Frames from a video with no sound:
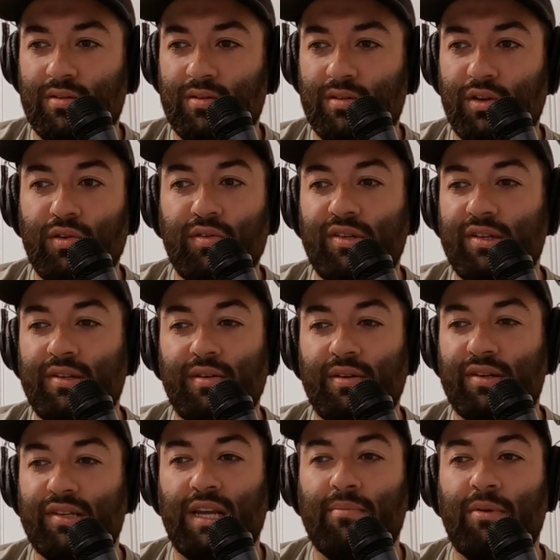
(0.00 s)
The new season
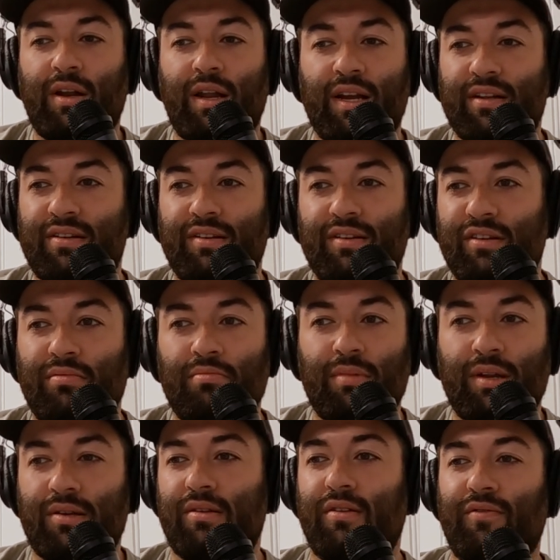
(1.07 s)
just came out. I guess I just
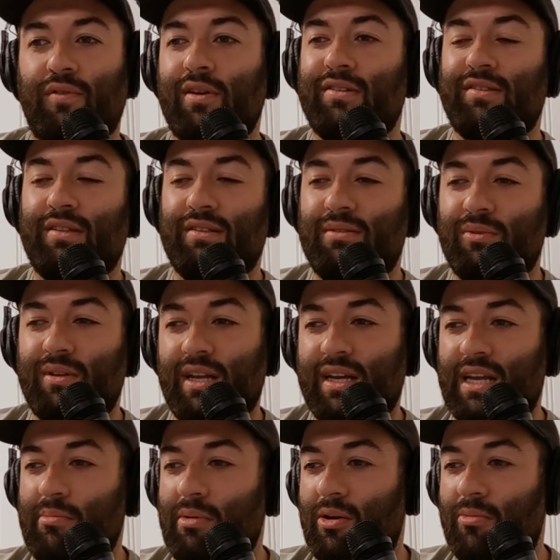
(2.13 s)
missed the first season when that
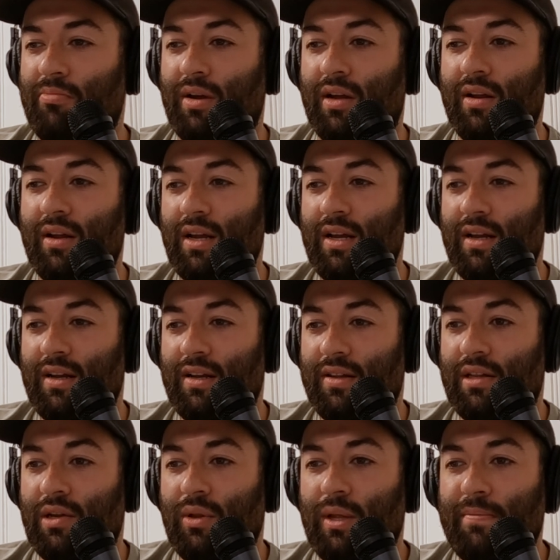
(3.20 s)
came out, but
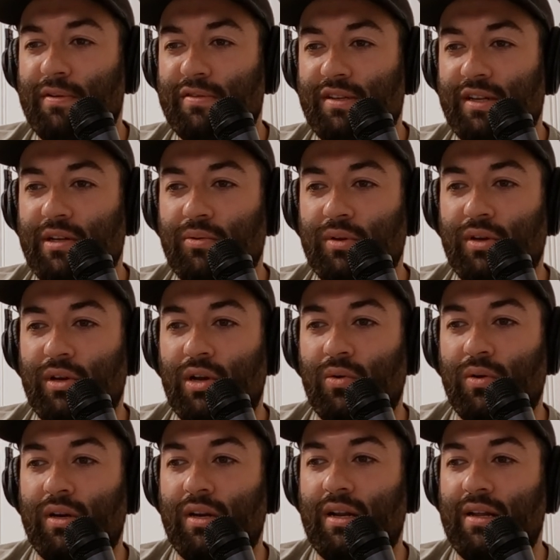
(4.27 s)
the only person that you would
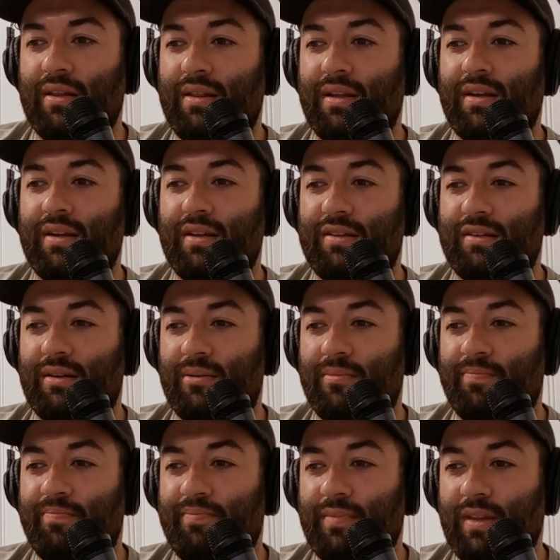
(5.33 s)
know in it, I think, is
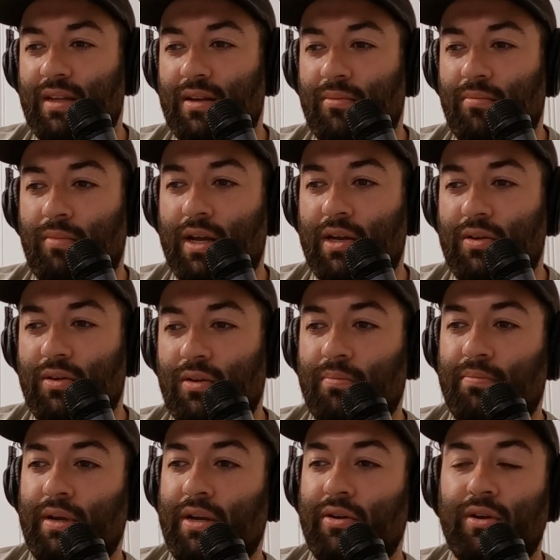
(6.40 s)
um Michael
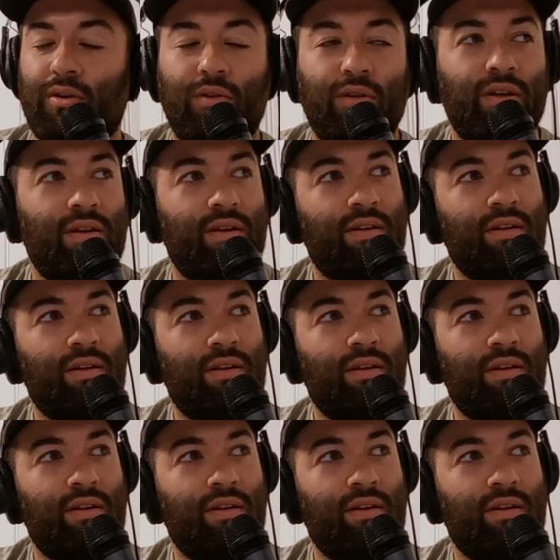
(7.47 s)
Imperioli.